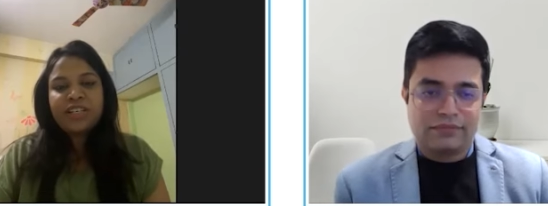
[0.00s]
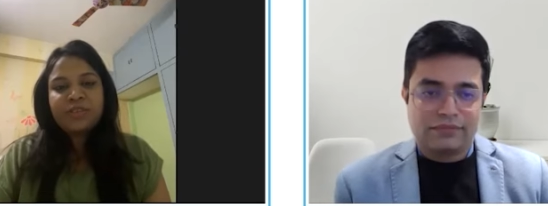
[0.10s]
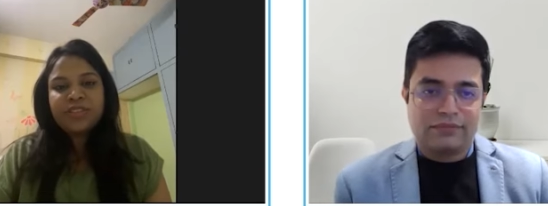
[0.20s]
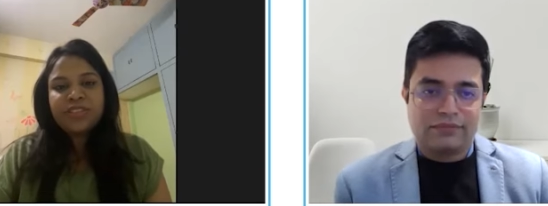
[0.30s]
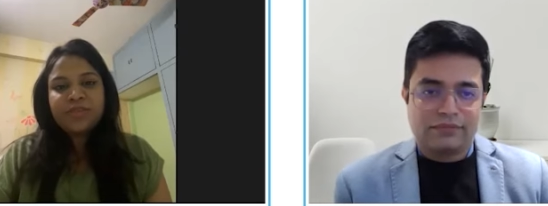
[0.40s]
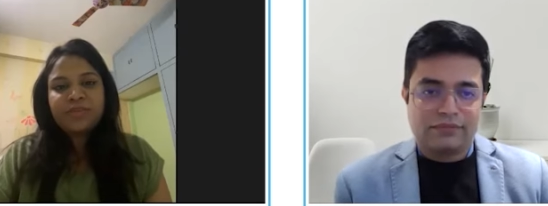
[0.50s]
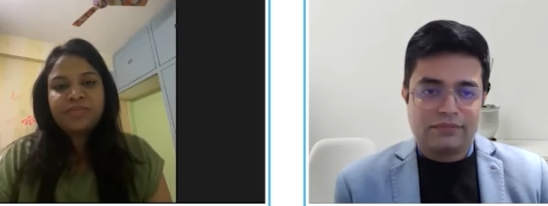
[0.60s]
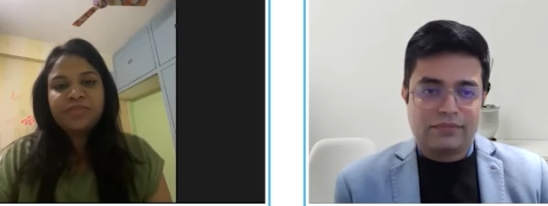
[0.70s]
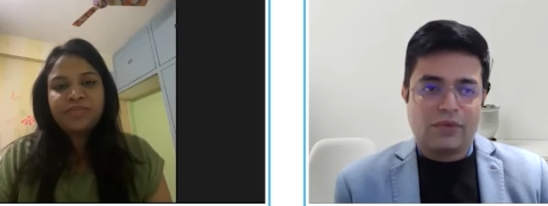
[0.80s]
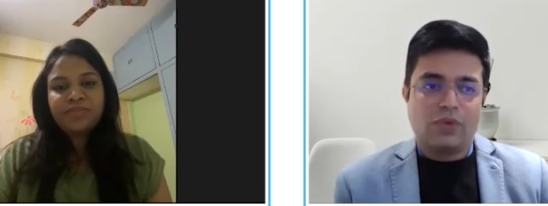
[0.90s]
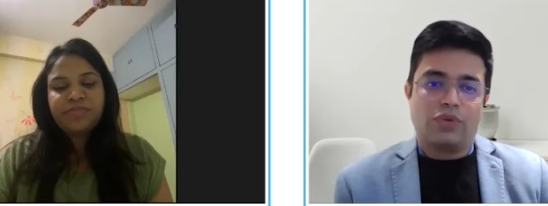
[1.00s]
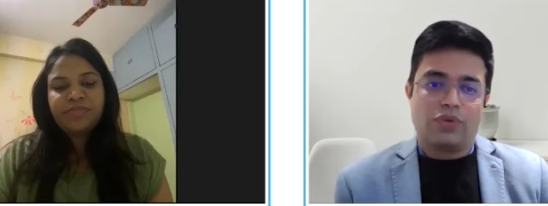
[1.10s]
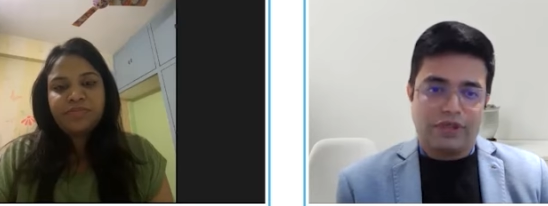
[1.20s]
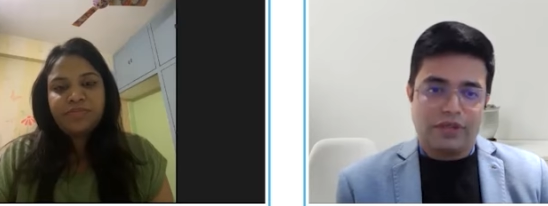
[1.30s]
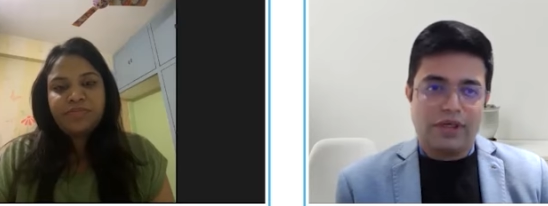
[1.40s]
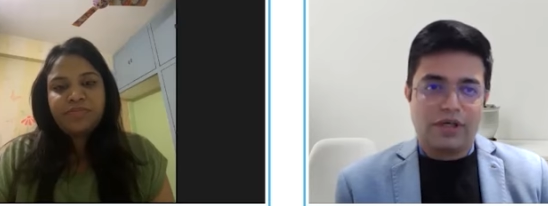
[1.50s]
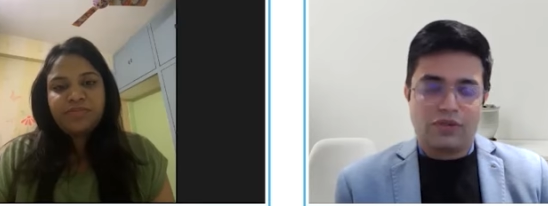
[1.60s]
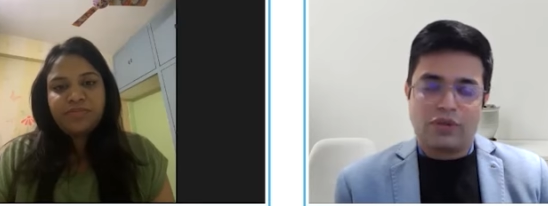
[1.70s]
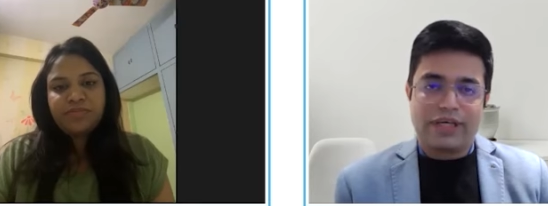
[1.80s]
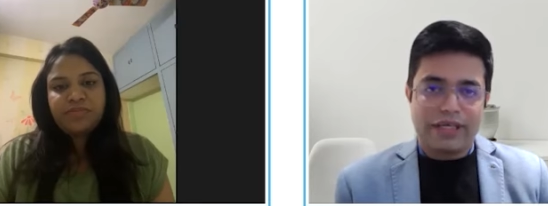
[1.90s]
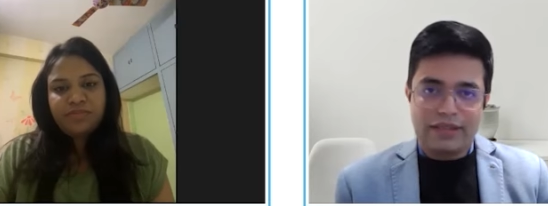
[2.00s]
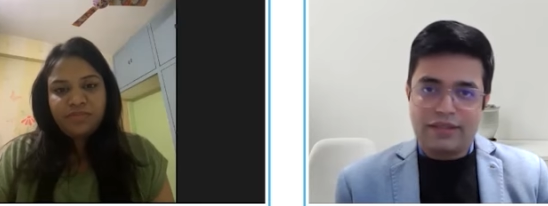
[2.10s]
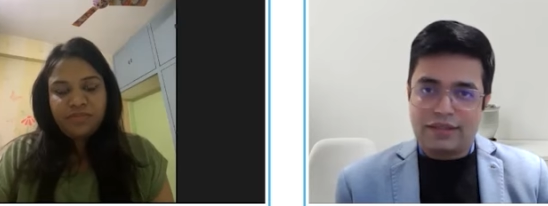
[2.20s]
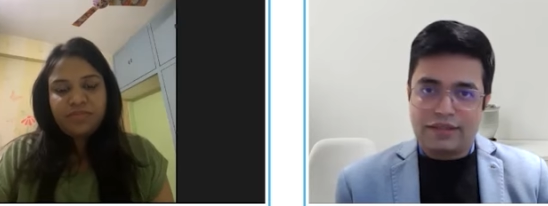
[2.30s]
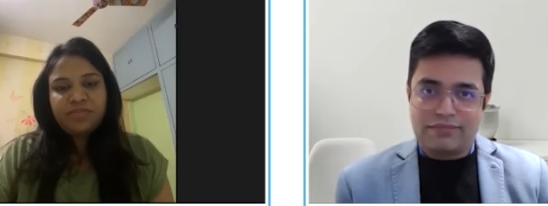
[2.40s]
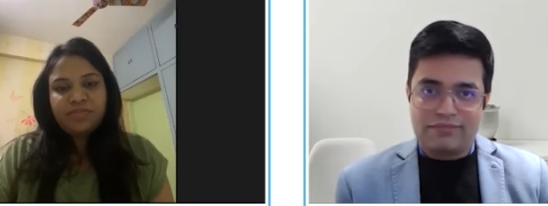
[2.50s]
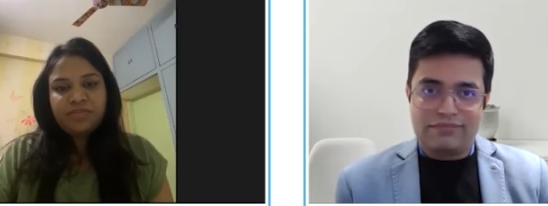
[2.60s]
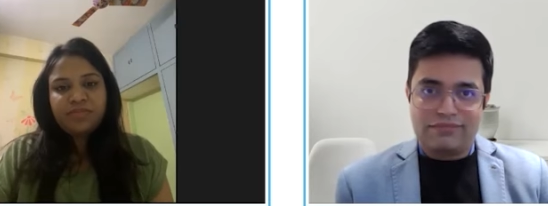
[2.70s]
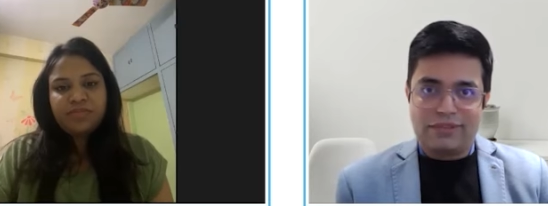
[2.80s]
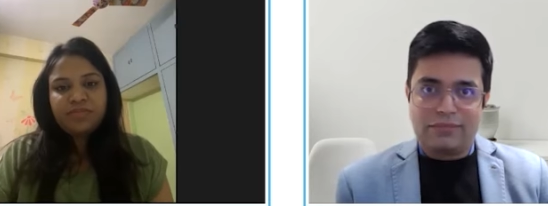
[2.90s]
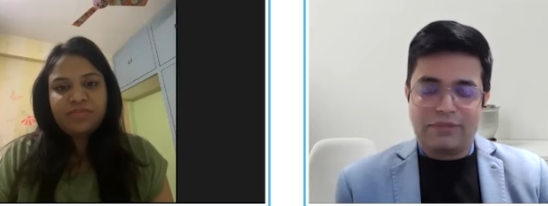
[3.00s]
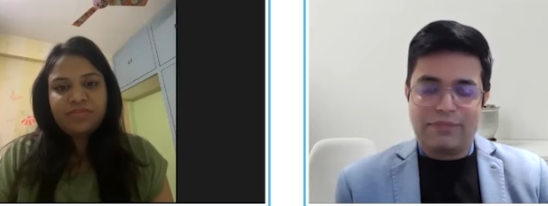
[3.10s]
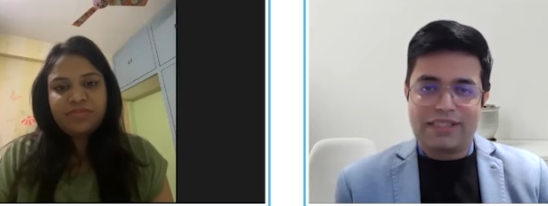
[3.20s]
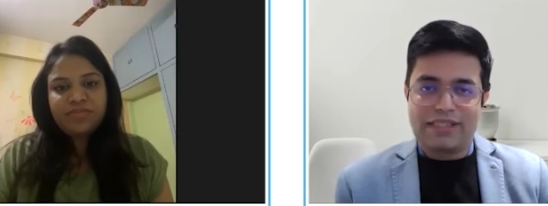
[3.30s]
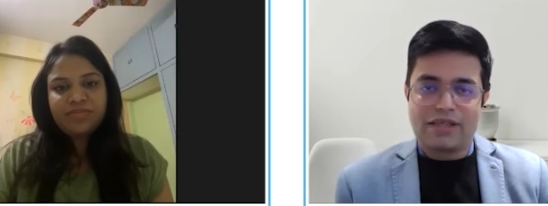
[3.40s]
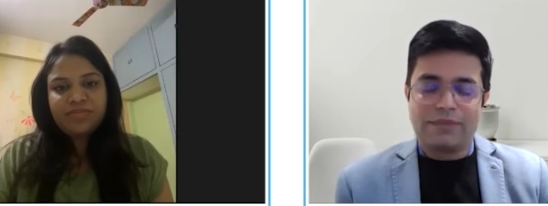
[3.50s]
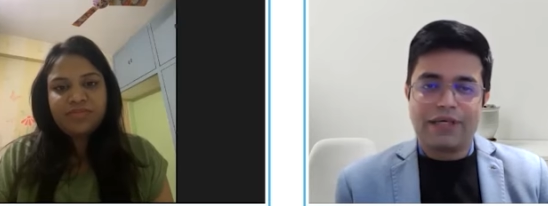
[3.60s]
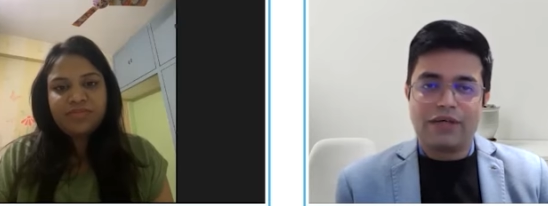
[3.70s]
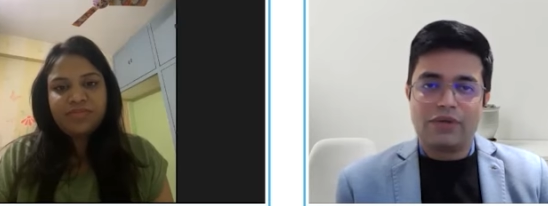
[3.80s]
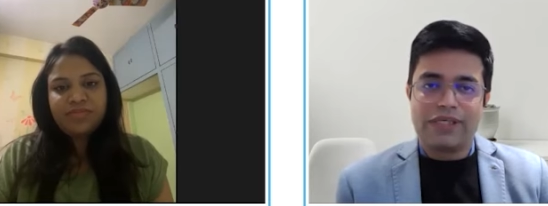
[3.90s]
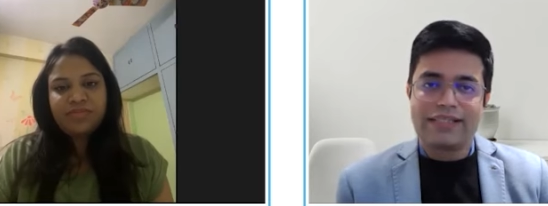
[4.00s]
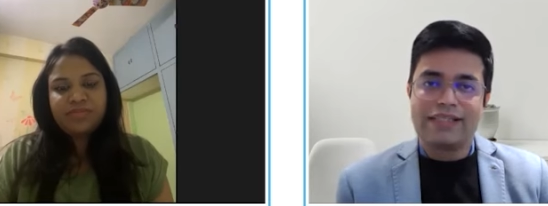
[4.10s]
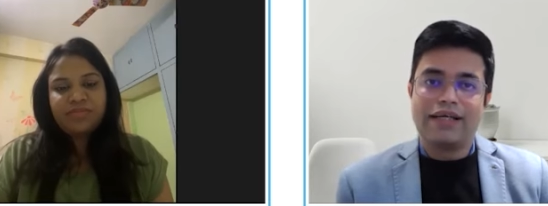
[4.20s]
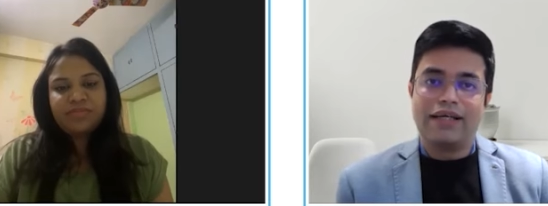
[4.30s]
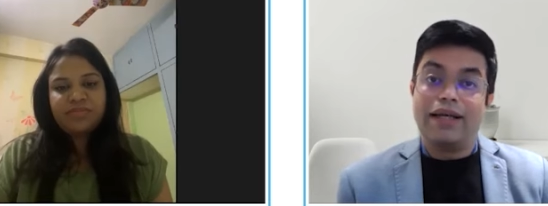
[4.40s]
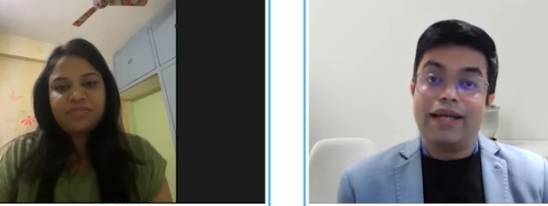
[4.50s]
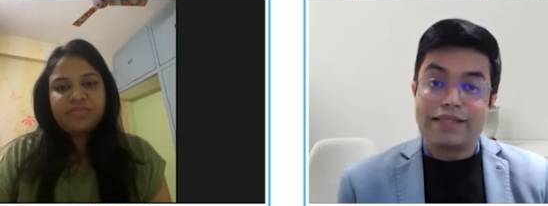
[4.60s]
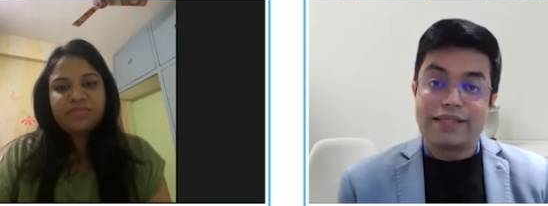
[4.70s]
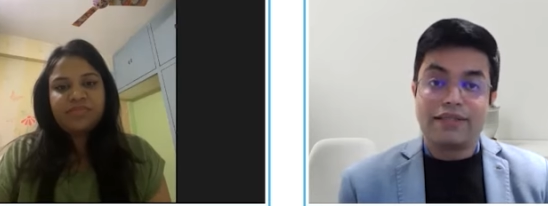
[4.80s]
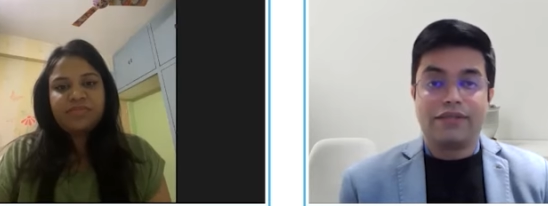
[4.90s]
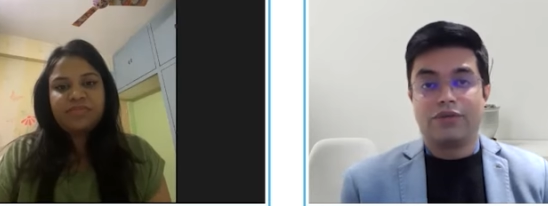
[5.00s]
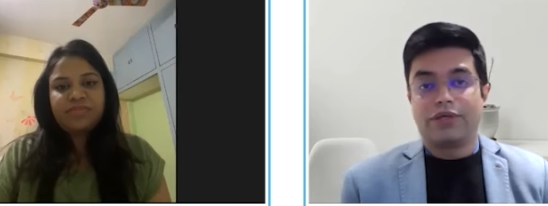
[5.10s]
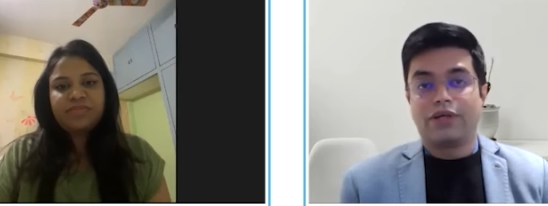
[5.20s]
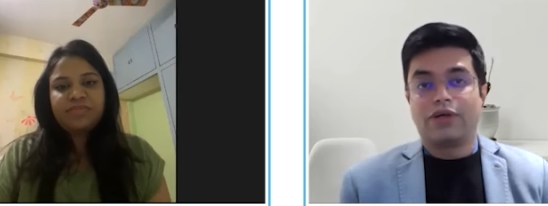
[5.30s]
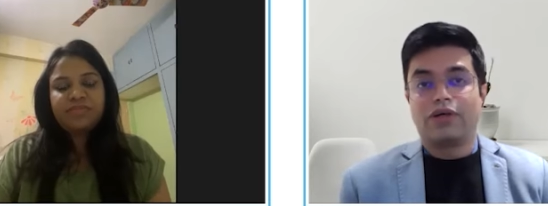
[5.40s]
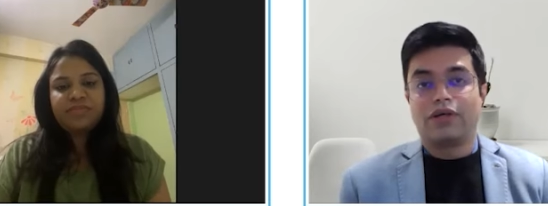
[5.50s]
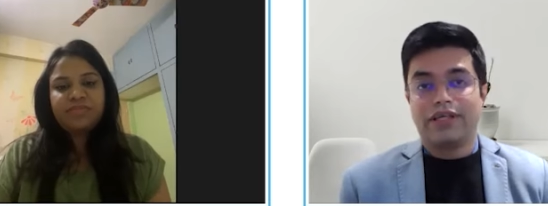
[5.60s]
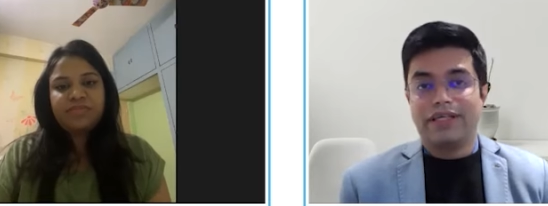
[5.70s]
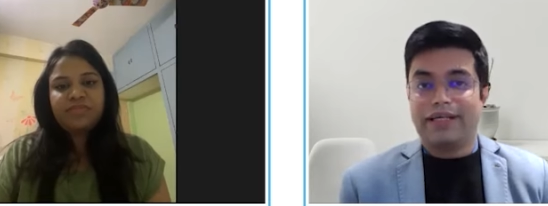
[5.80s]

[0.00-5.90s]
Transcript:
Speaker 1: enough, sir.
Speaker 2: Okay. So again, the message coming out is Nelson, you cannot